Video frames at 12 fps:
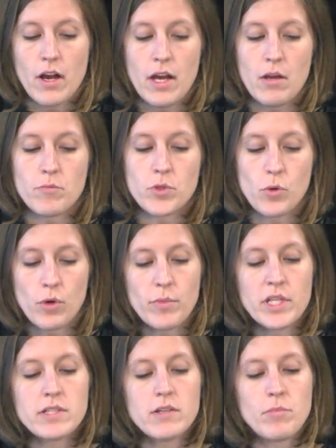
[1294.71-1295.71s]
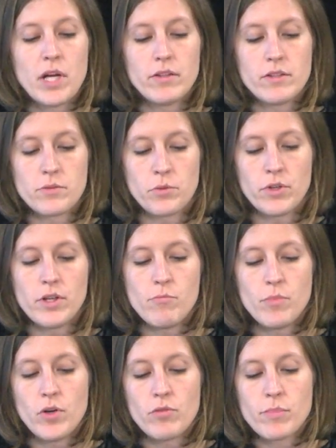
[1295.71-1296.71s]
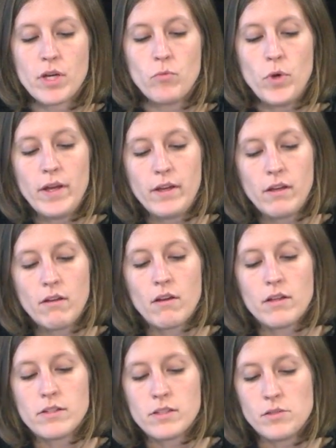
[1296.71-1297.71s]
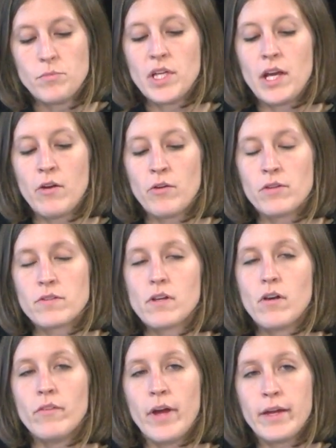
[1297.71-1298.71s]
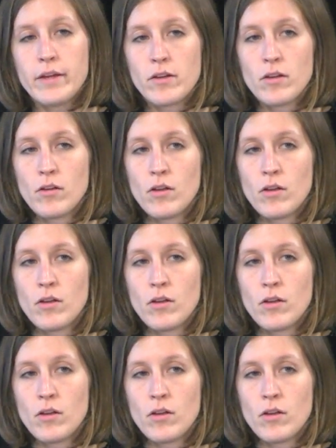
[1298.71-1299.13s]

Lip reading: I am tormented by this worry in both my waking and sleeping hours alike.